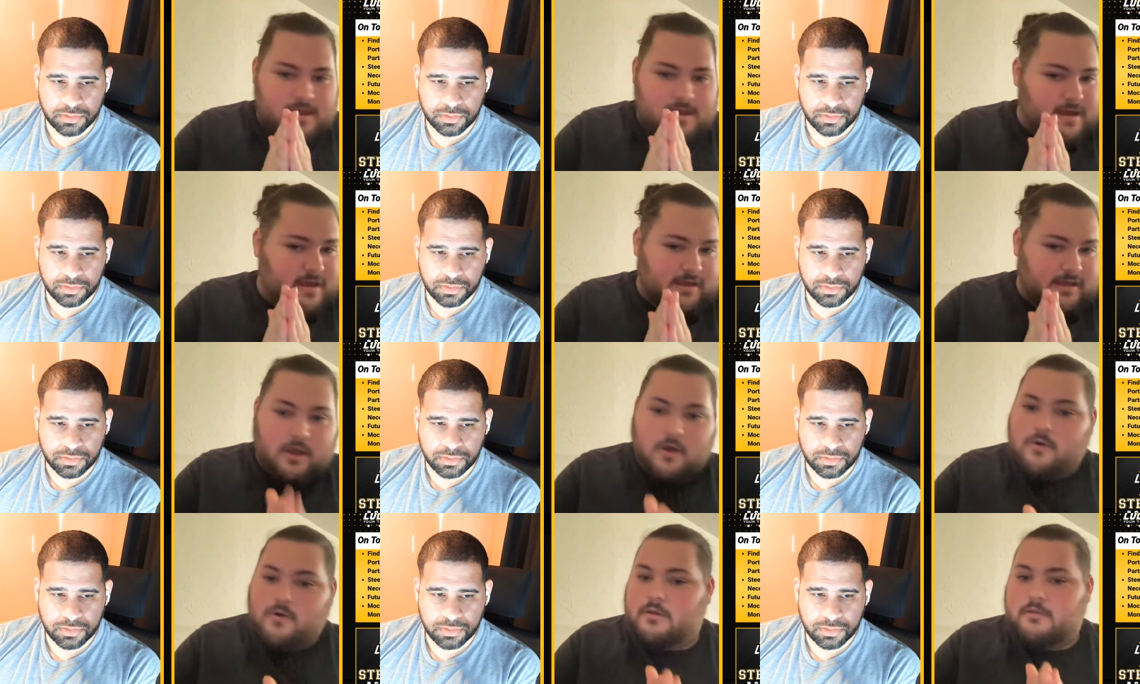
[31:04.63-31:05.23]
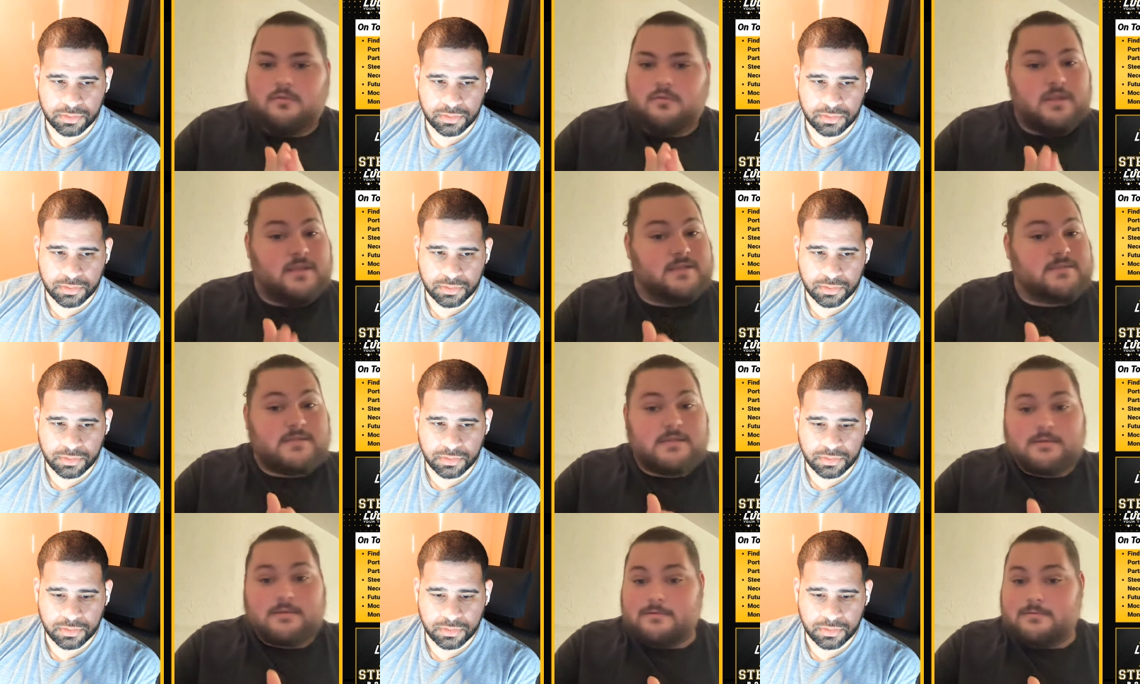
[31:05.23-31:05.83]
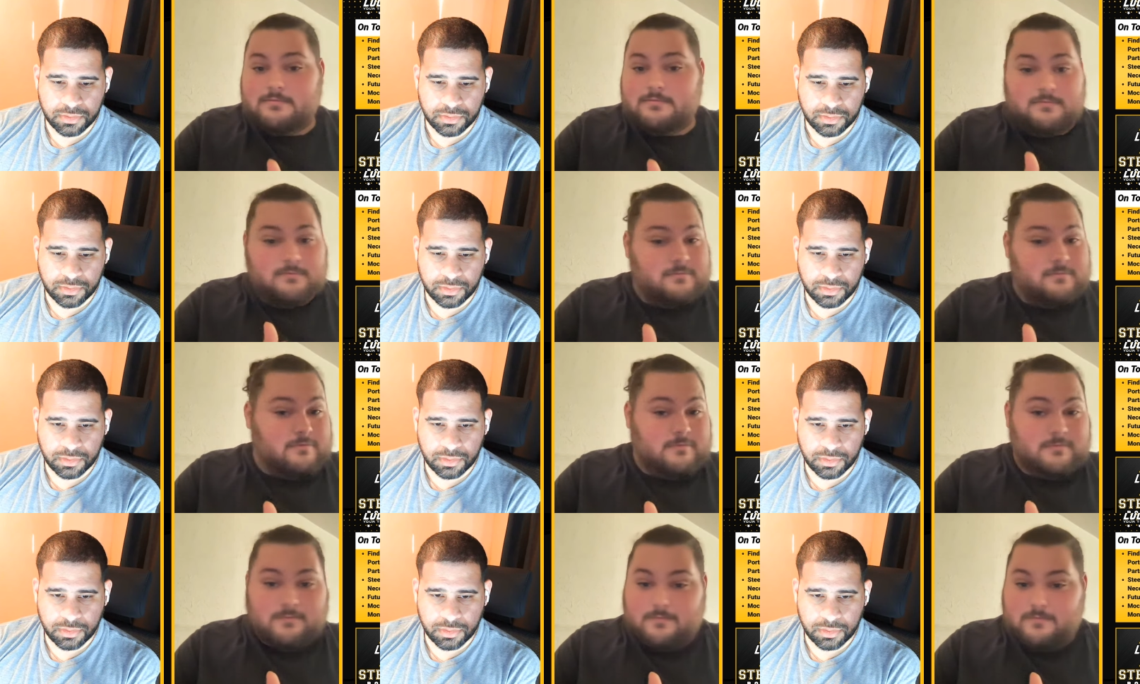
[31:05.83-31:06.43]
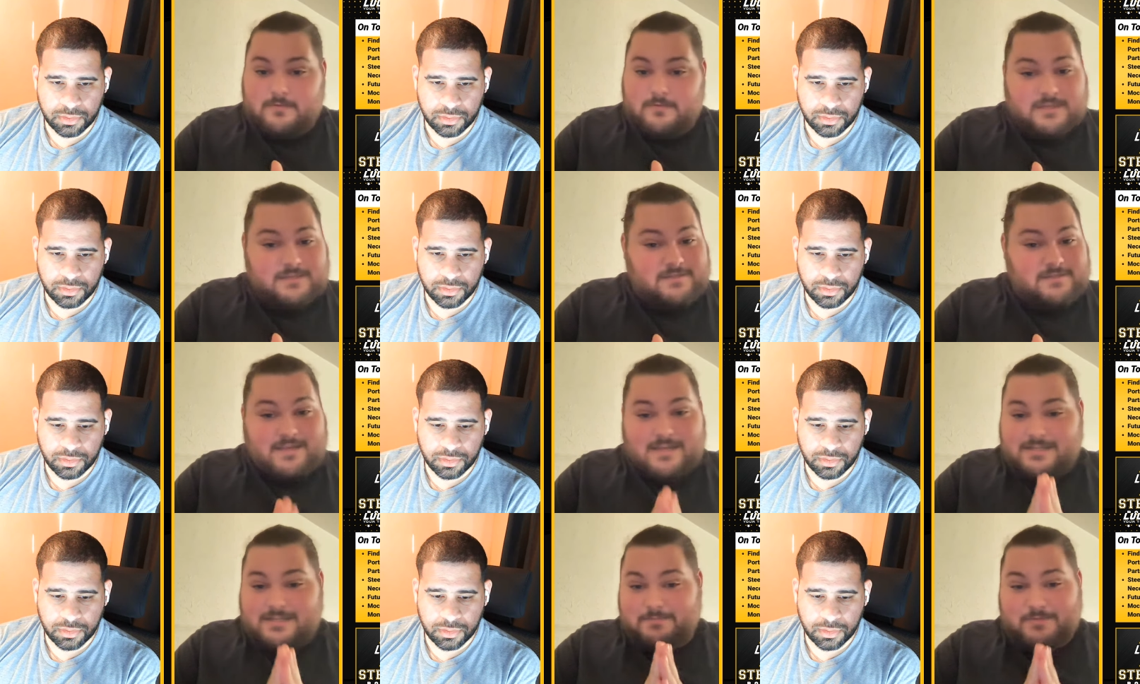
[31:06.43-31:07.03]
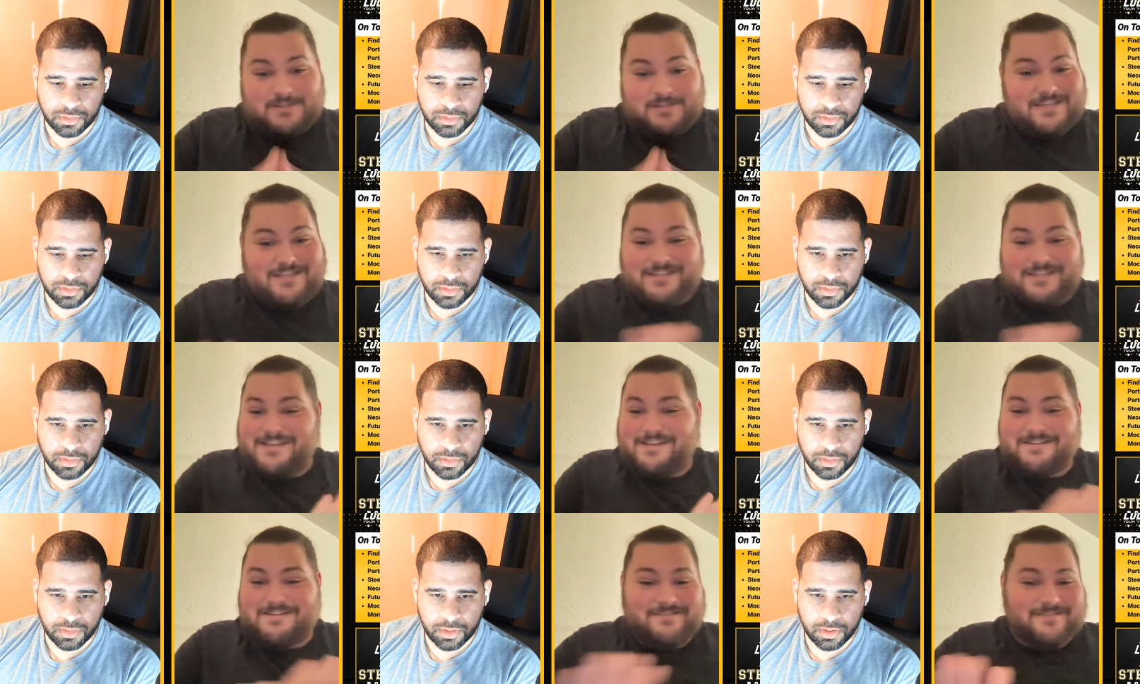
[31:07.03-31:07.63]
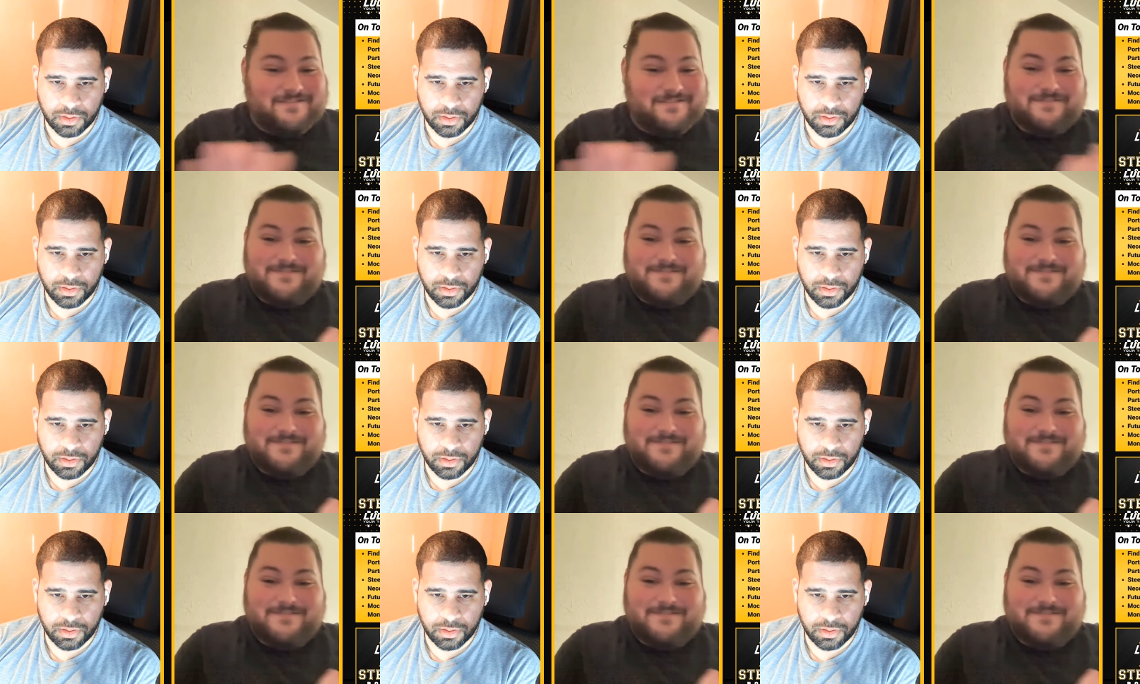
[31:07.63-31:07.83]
Speaker 1: and going, listen, this this position,